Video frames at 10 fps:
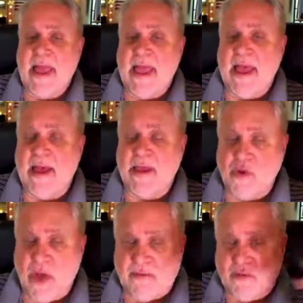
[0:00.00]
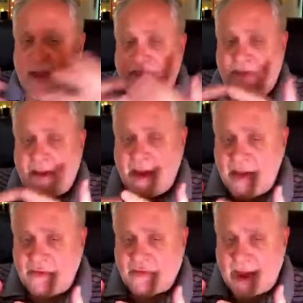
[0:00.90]
you have a ratified
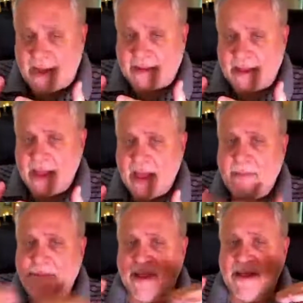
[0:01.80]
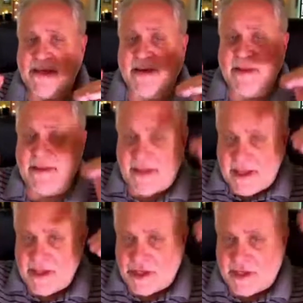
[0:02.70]
contract, but it's
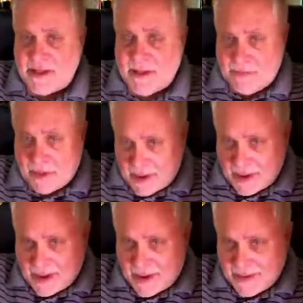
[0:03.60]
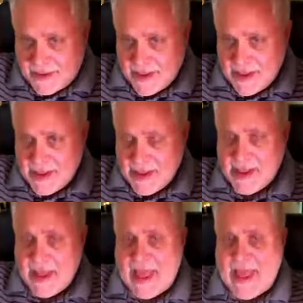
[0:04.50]
contingent upon
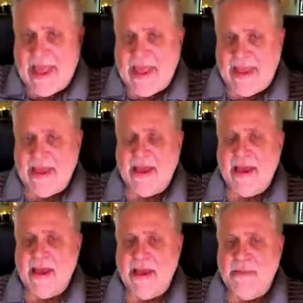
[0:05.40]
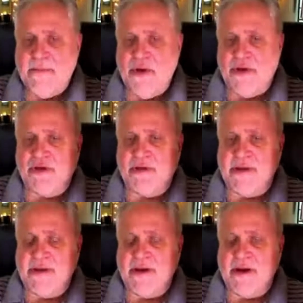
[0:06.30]
a
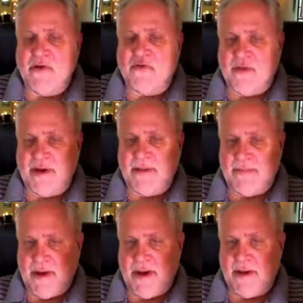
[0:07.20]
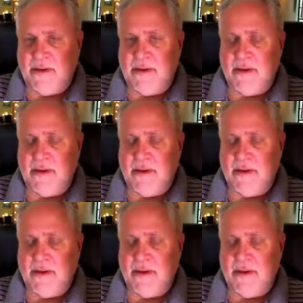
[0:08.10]
mutually agreed upon